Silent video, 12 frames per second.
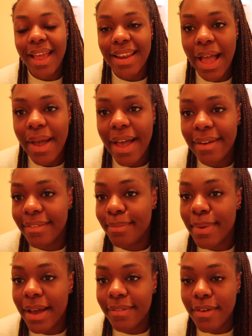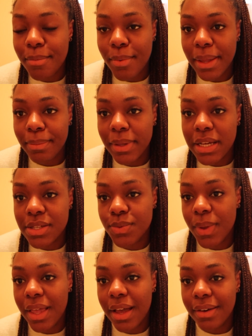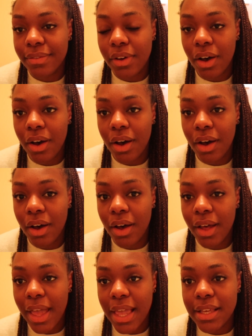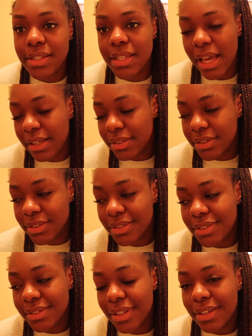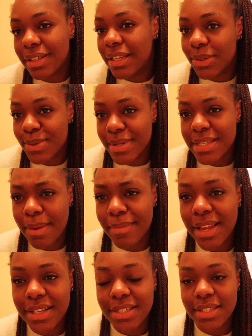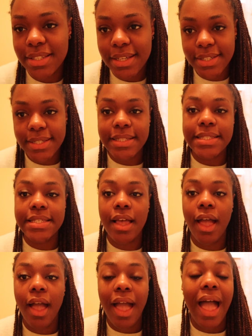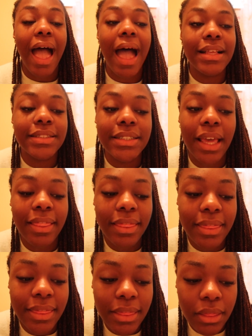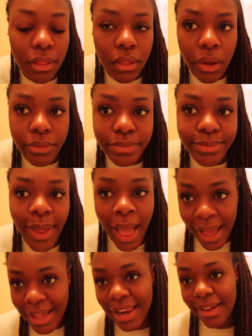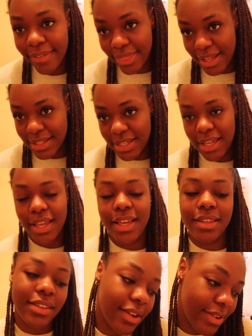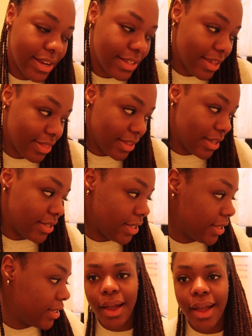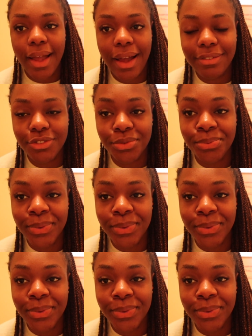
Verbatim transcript: And now I have a bit of a break because we have our A C S clinical examination session at ten no at eleven thirty. It's currently ten thirty. I have to